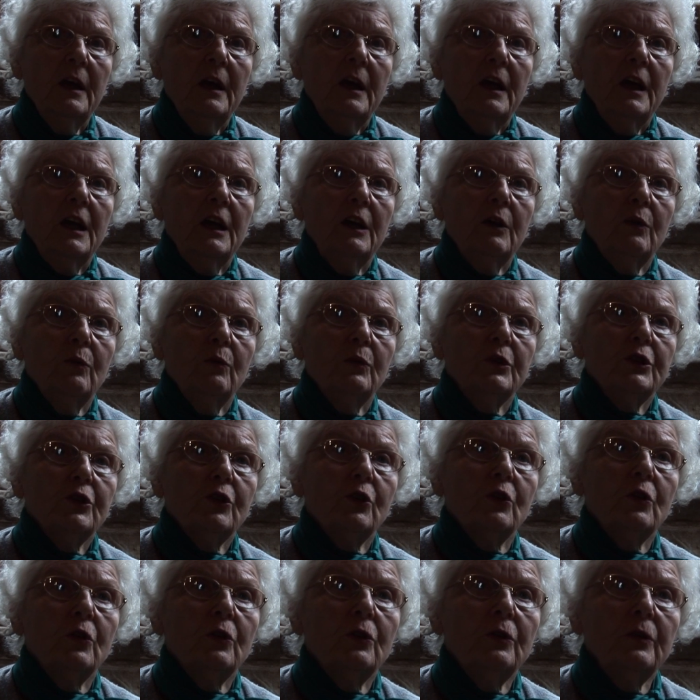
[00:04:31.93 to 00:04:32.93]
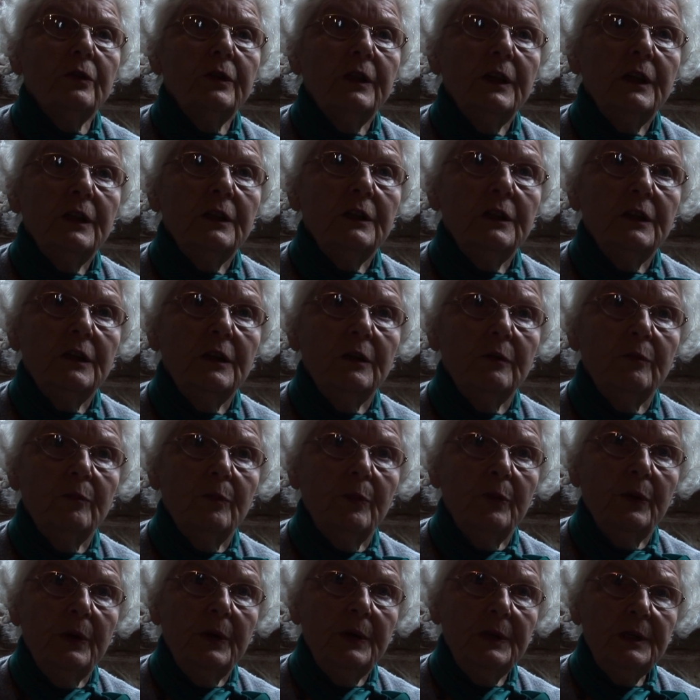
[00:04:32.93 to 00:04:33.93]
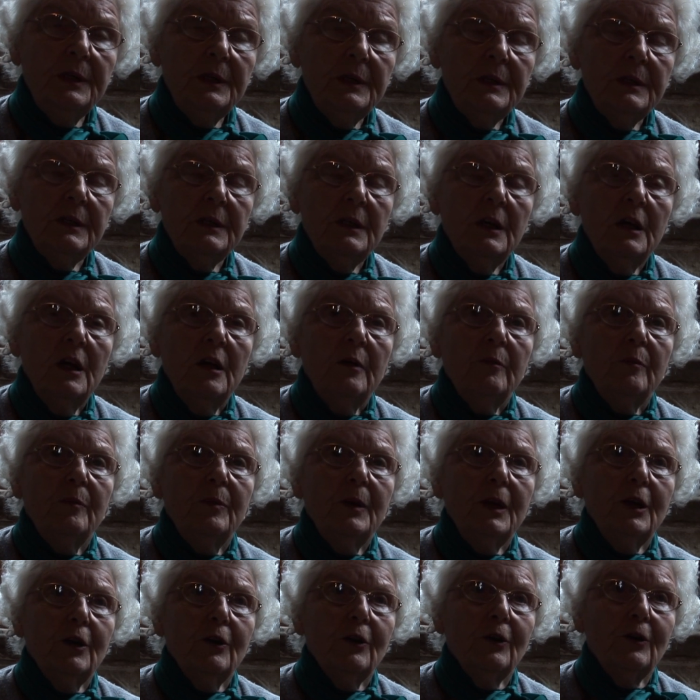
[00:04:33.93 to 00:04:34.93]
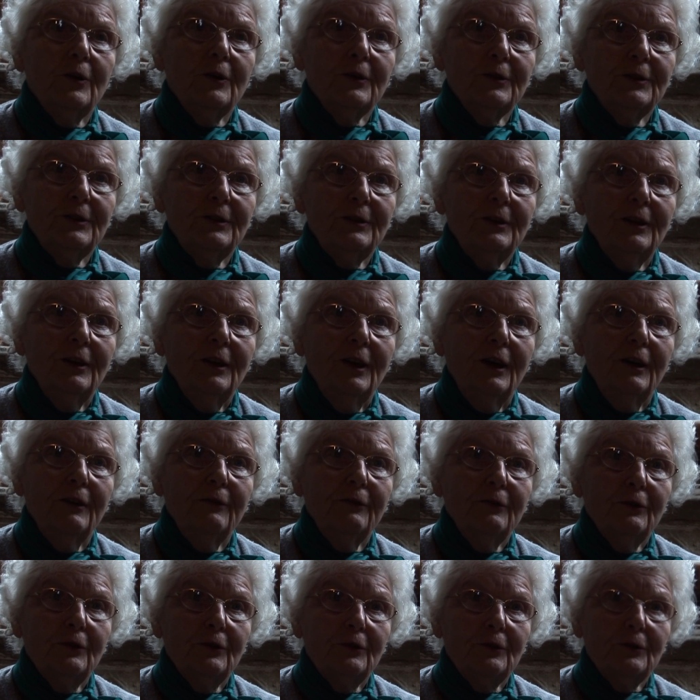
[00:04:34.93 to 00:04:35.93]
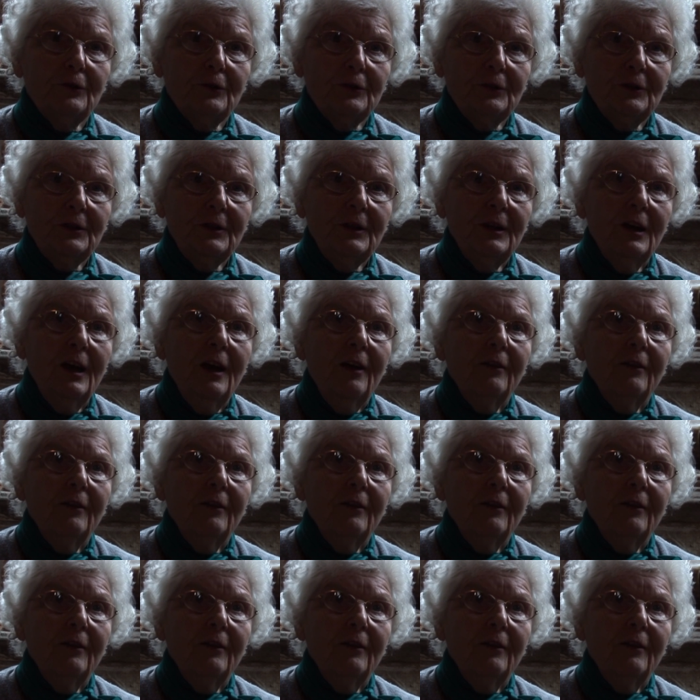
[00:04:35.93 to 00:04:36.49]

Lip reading: He was called the Indian Prince because, of course,